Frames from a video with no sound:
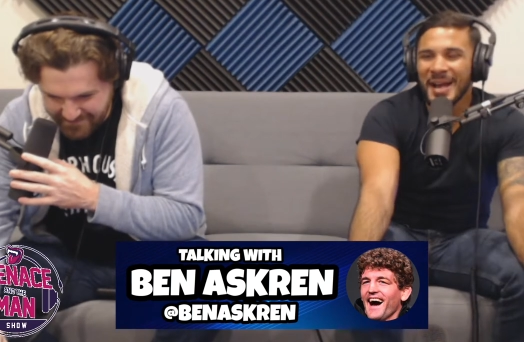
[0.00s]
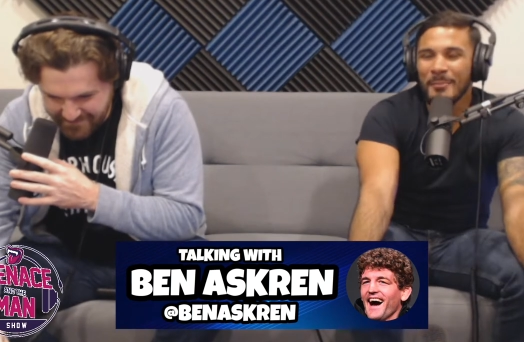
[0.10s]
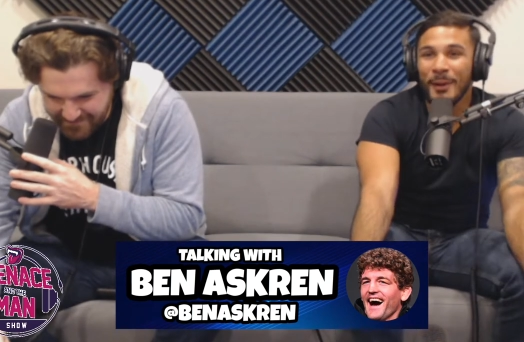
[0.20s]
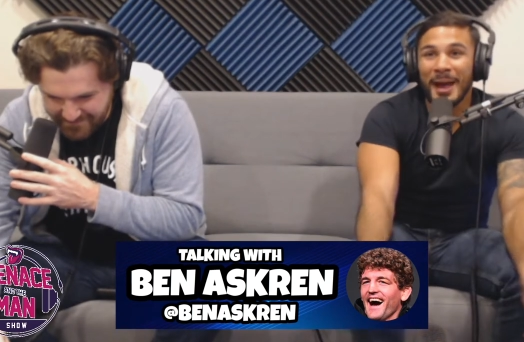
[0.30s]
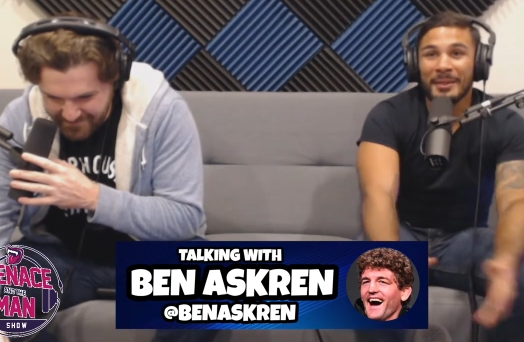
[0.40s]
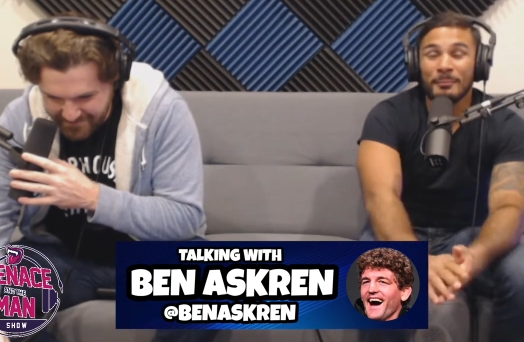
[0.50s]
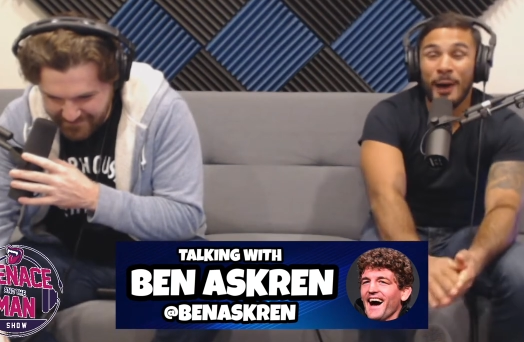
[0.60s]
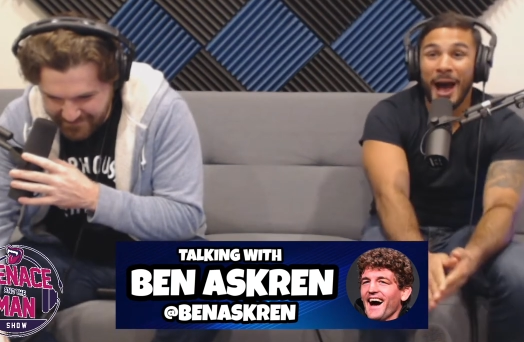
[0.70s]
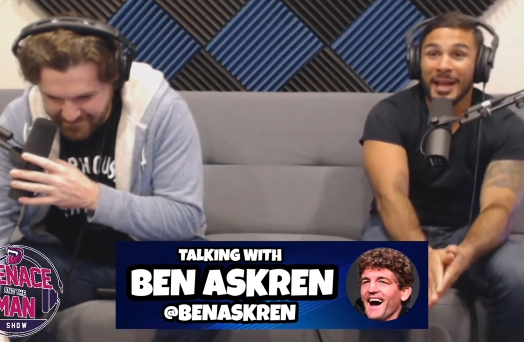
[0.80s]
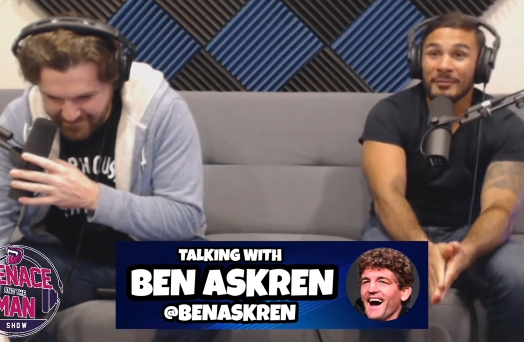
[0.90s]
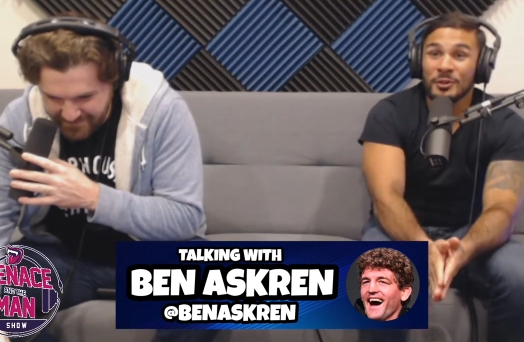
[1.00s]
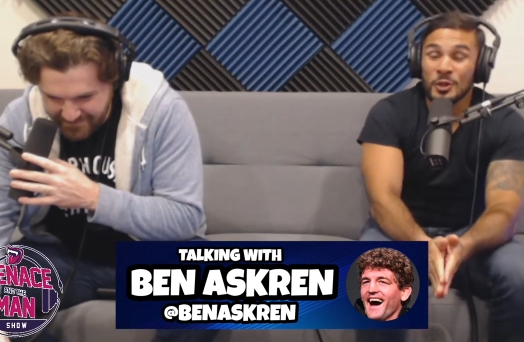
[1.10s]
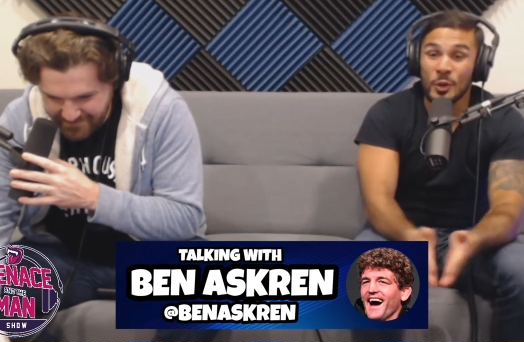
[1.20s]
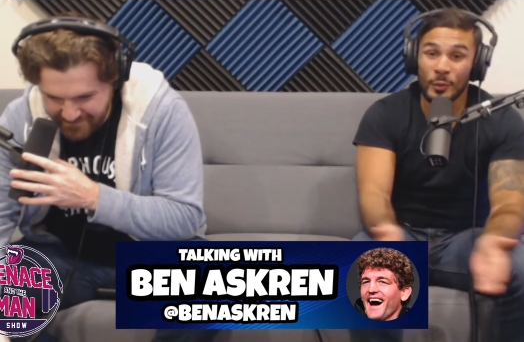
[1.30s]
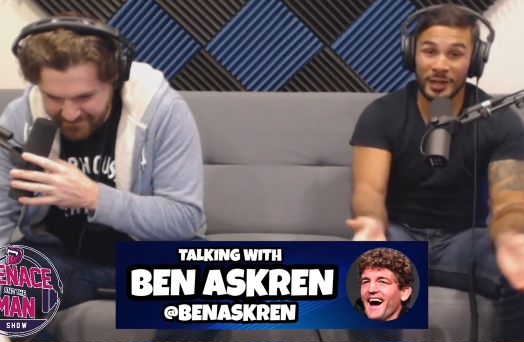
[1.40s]
Speaker 1: but but
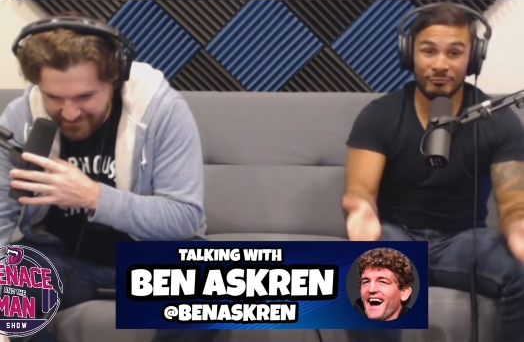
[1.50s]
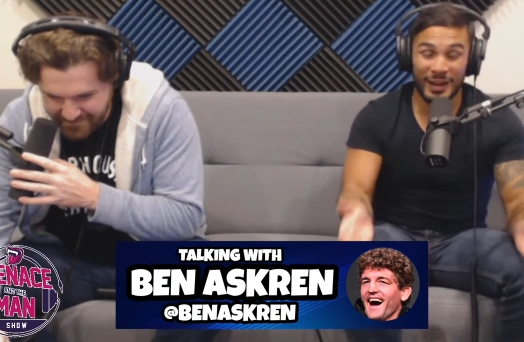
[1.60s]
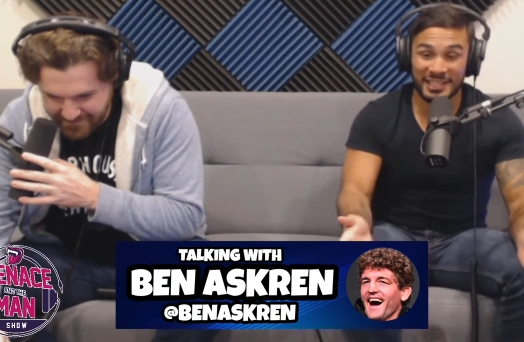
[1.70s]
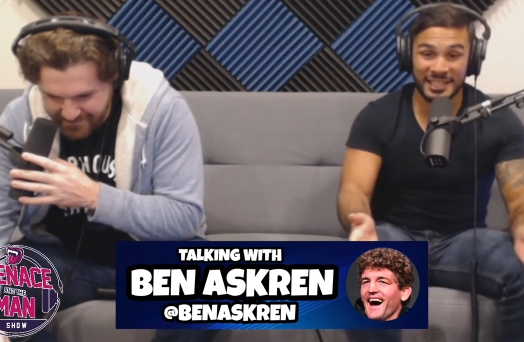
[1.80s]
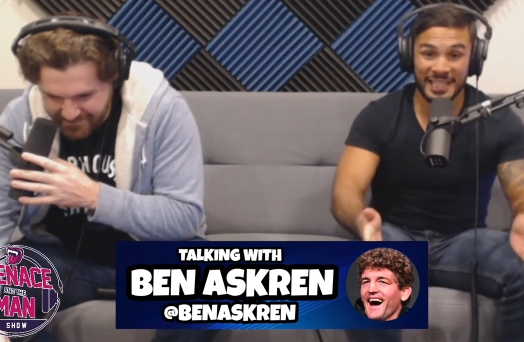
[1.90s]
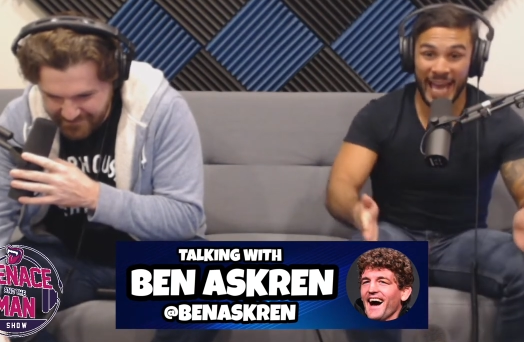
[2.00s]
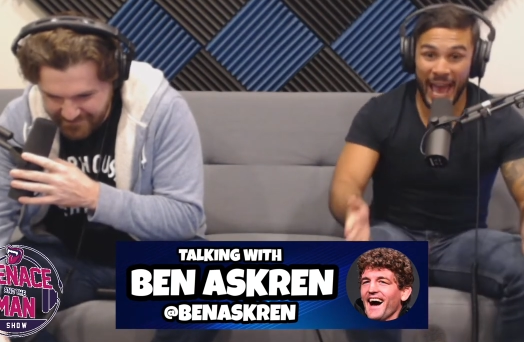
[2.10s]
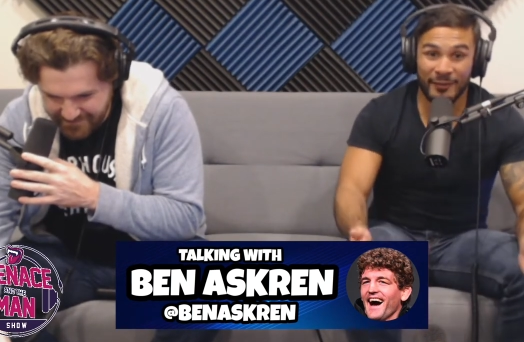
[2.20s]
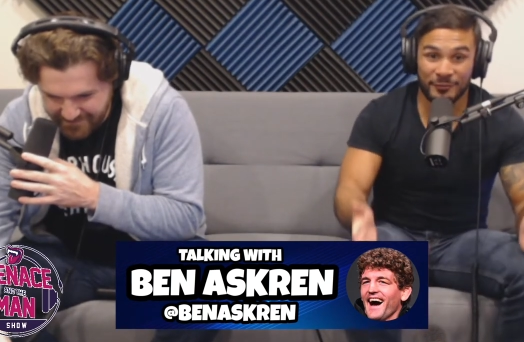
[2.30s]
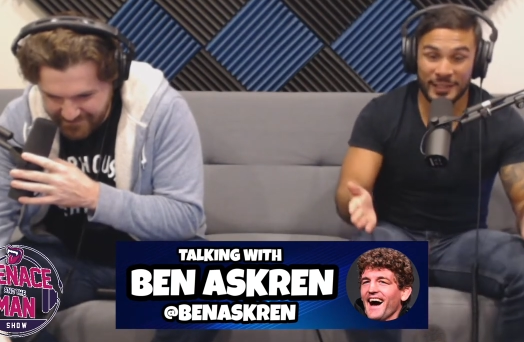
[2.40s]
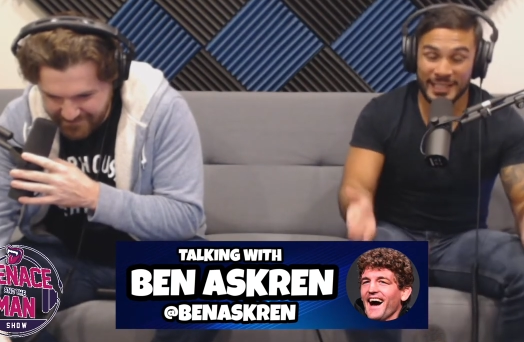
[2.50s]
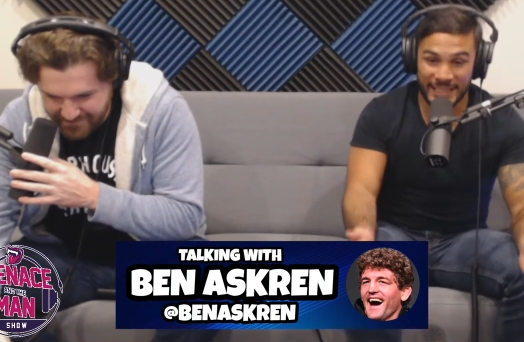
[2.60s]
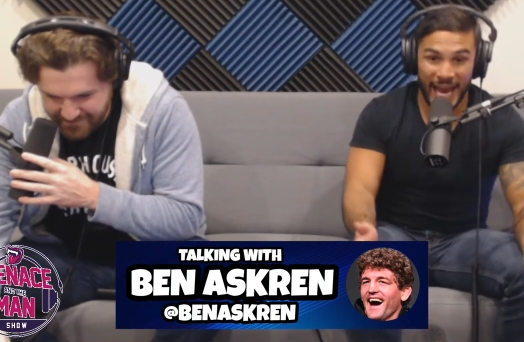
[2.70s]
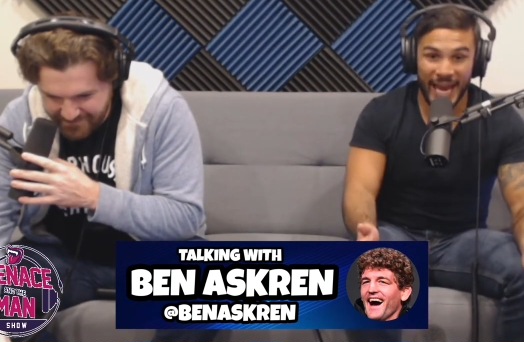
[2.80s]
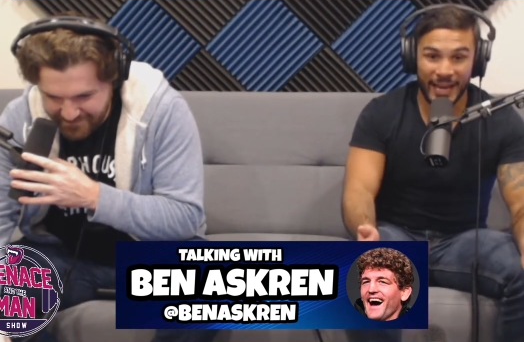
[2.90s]
you weren't wrestling every
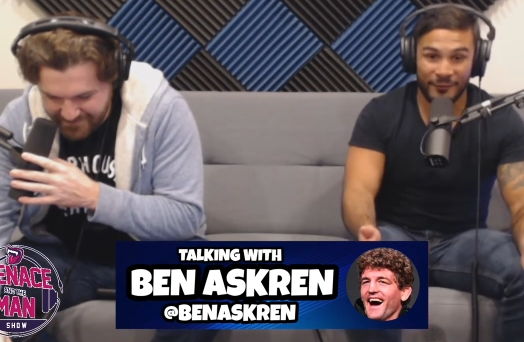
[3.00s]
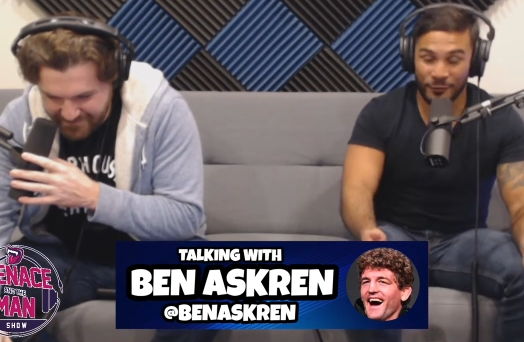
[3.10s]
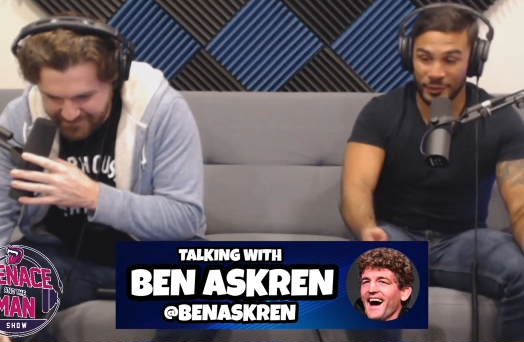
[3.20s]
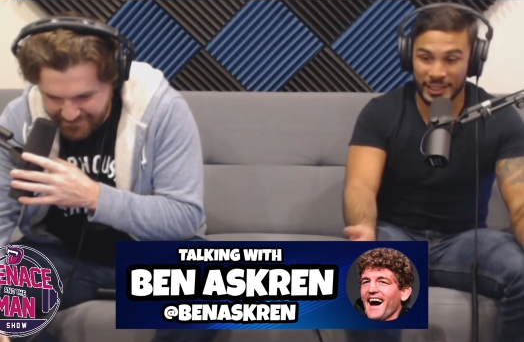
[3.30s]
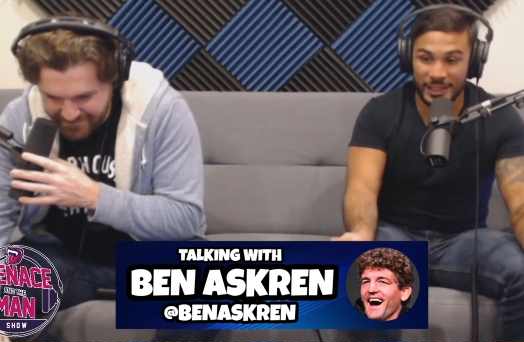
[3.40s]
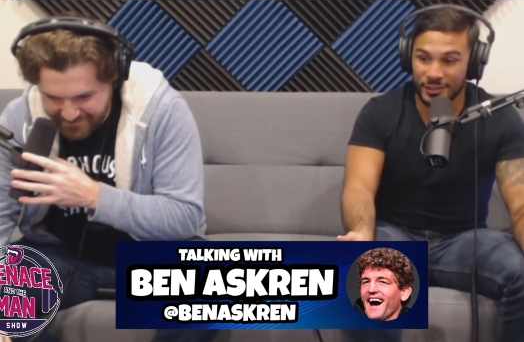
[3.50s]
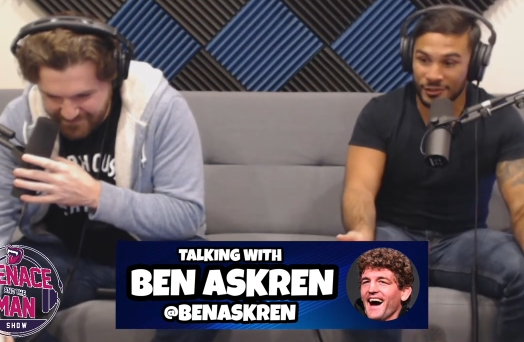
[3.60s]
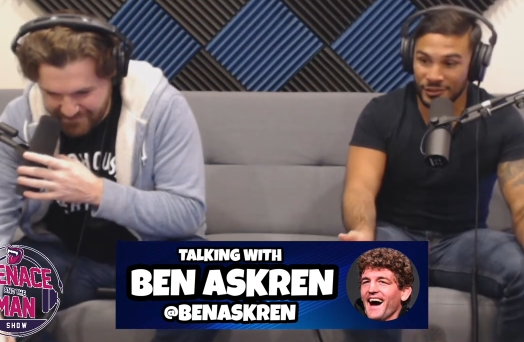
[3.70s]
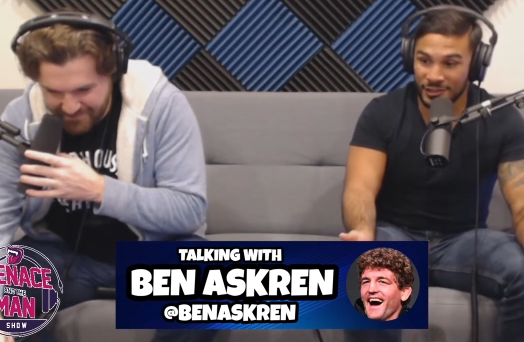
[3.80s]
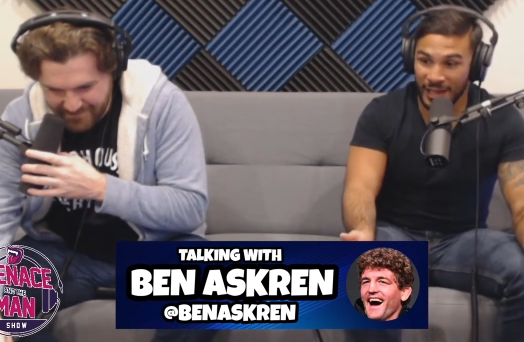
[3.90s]
day for years.